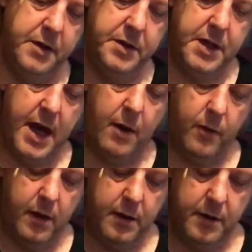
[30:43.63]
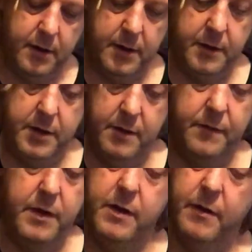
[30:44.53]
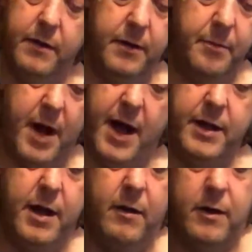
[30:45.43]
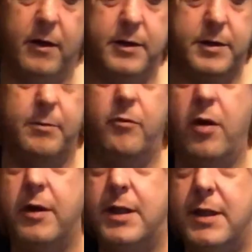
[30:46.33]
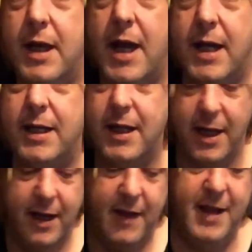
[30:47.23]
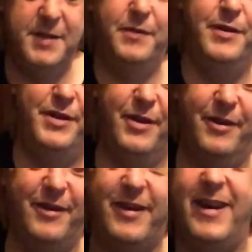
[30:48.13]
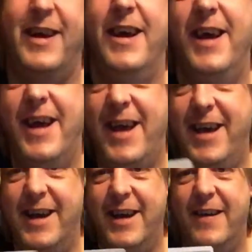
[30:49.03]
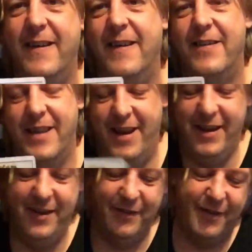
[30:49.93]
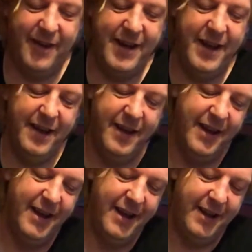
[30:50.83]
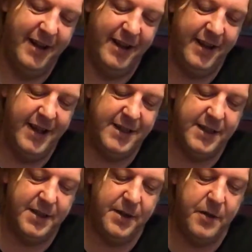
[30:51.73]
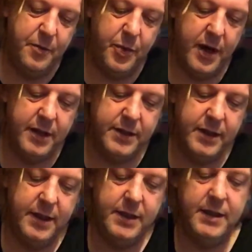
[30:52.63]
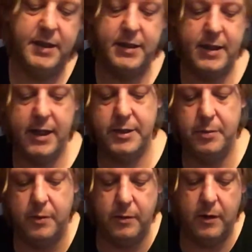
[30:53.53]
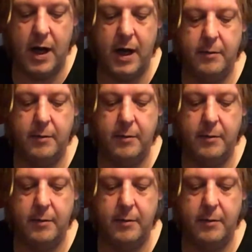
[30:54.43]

The Tower. You man, y'all got some rod in your hand. That's for sure. Yeah. Right. This is a new person. This is a sexual...